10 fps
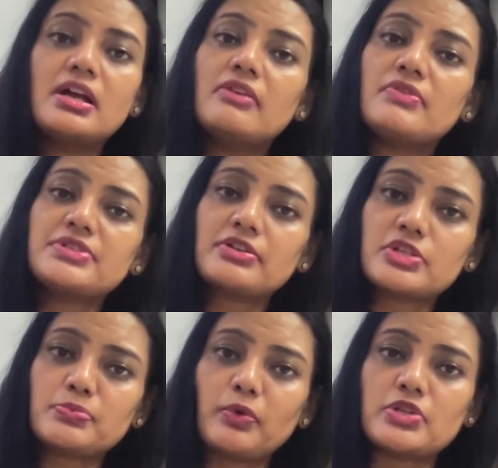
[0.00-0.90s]
which are
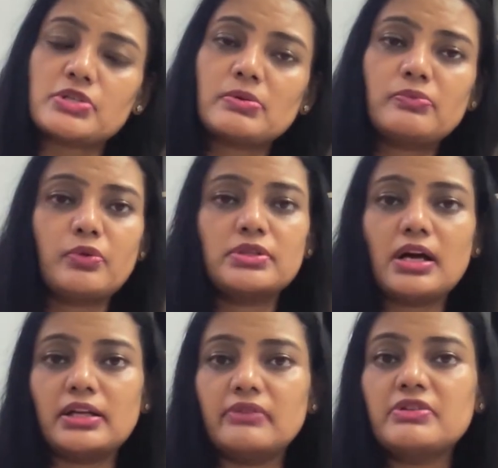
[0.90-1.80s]
responsible for the
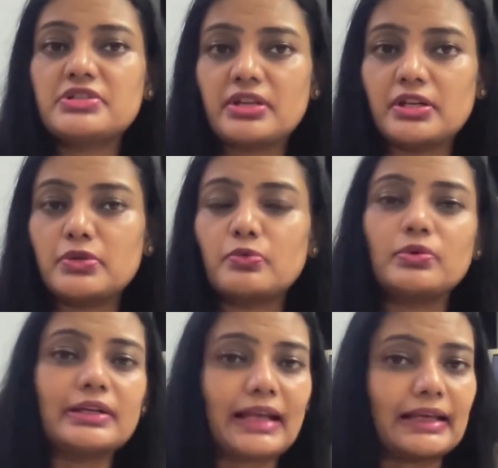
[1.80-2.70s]
uneven skin tone,
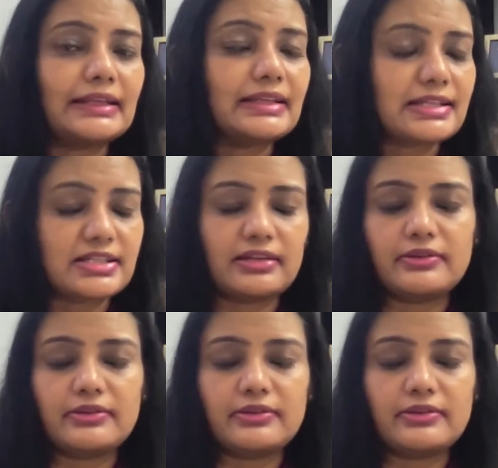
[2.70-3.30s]
tanning, etc.